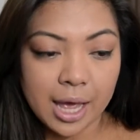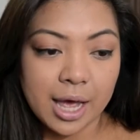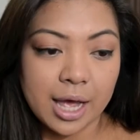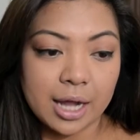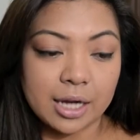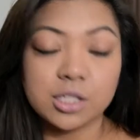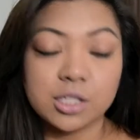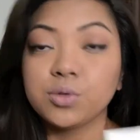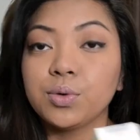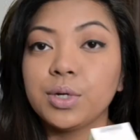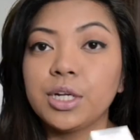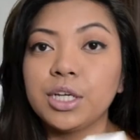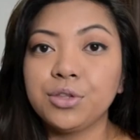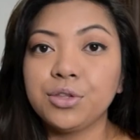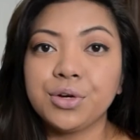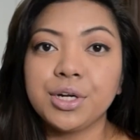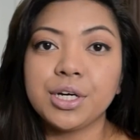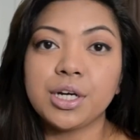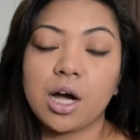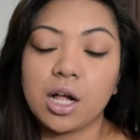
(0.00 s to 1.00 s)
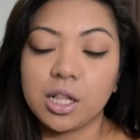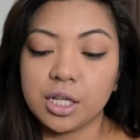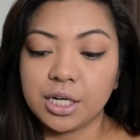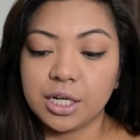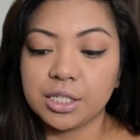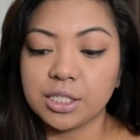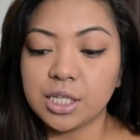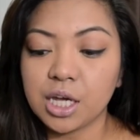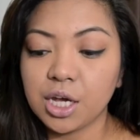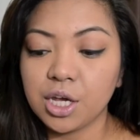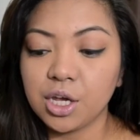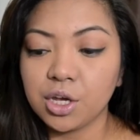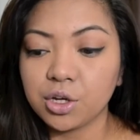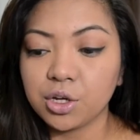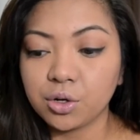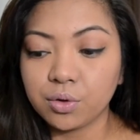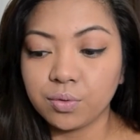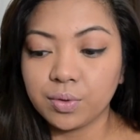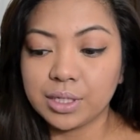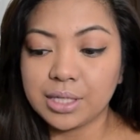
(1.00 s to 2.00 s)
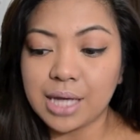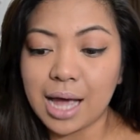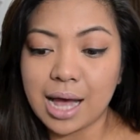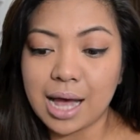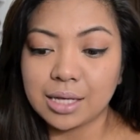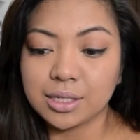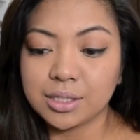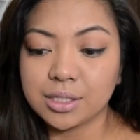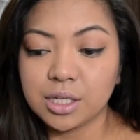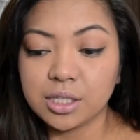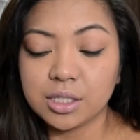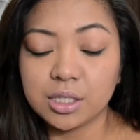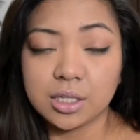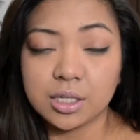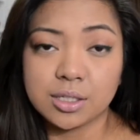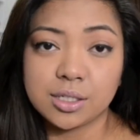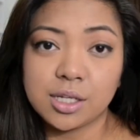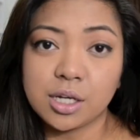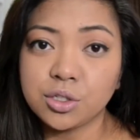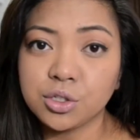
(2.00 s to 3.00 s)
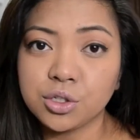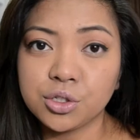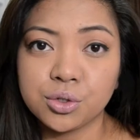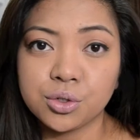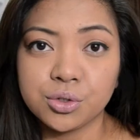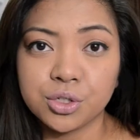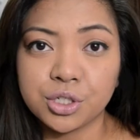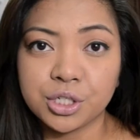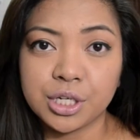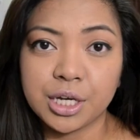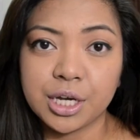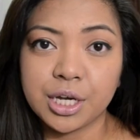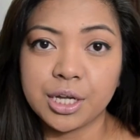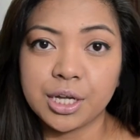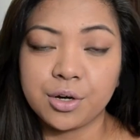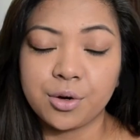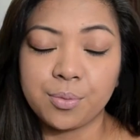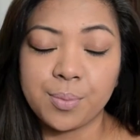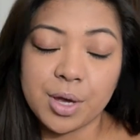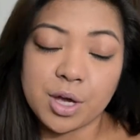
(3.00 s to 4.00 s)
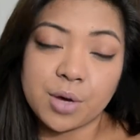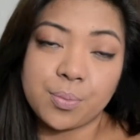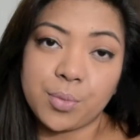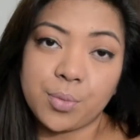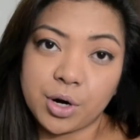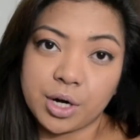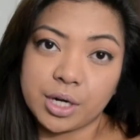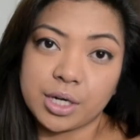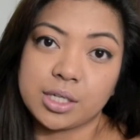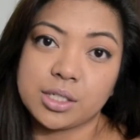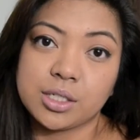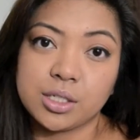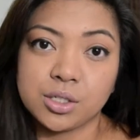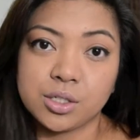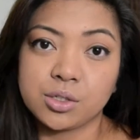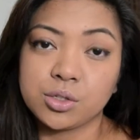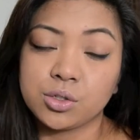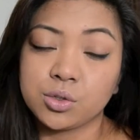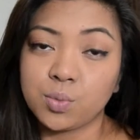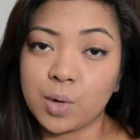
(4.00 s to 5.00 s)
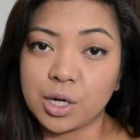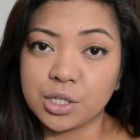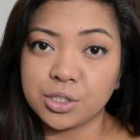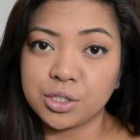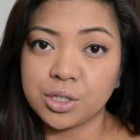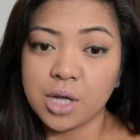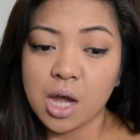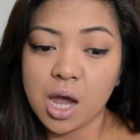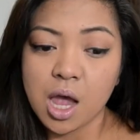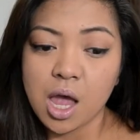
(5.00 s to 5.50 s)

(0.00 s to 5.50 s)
and it's $23. You could always ask the sales associate or makeup artist to swatch